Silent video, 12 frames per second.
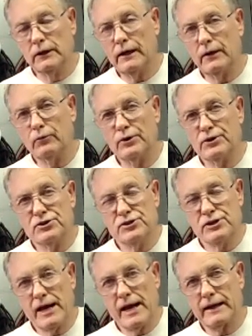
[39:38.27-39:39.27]
I would
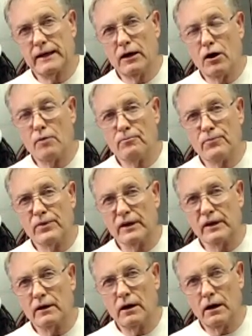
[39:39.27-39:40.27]
jack up the
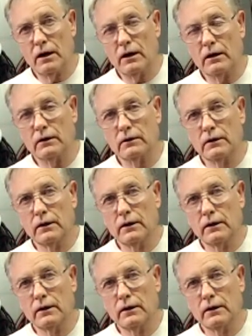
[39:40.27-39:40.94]
car